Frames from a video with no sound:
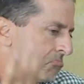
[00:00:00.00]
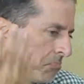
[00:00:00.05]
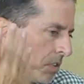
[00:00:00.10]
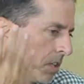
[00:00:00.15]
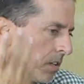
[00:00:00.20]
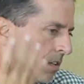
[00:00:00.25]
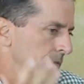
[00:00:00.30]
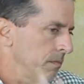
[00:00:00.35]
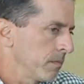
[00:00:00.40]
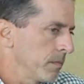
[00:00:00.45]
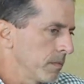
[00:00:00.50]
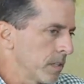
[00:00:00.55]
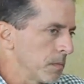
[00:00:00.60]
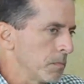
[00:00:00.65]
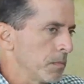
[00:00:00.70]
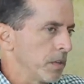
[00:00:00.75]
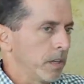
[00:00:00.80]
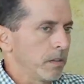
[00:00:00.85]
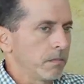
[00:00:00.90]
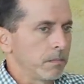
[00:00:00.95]
all right,
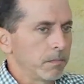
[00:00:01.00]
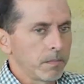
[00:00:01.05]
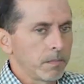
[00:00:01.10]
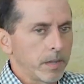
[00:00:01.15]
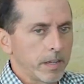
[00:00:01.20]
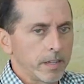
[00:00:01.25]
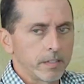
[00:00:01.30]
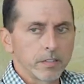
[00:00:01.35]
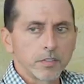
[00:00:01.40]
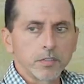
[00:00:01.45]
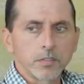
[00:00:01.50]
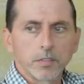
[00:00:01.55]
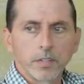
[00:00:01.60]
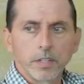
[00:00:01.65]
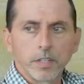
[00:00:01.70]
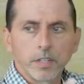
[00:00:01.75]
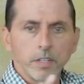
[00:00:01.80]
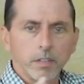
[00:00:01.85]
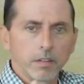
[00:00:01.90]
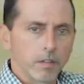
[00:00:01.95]
someone in my
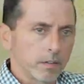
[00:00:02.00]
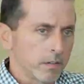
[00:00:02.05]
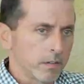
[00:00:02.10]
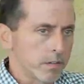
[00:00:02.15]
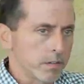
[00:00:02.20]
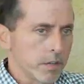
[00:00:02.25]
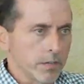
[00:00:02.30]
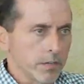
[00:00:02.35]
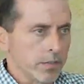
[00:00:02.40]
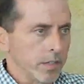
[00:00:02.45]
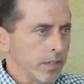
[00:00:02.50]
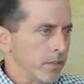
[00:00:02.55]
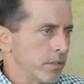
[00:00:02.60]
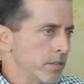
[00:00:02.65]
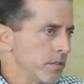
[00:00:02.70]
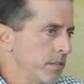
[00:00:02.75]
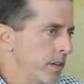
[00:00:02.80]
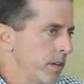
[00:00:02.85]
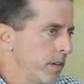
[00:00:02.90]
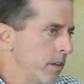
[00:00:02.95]
industry or serves the
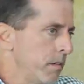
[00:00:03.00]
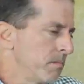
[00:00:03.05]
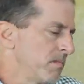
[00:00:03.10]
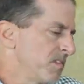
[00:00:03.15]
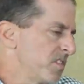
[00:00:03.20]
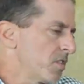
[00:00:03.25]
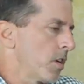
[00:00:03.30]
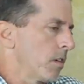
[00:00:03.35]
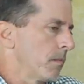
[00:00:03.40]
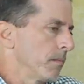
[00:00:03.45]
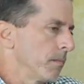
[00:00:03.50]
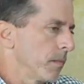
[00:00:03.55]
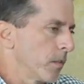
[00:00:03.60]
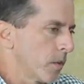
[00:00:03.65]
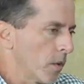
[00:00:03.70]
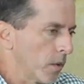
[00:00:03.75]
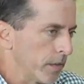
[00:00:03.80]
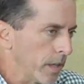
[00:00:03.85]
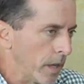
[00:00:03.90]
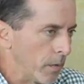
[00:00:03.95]
industry, sure,
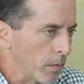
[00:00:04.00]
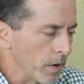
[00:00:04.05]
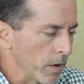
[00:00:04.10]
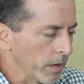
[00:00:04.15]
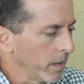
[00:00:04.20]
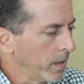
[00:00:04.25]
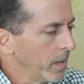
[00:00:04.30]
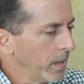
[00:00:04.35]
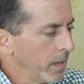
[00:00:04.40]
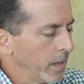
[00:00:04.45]
grow the network.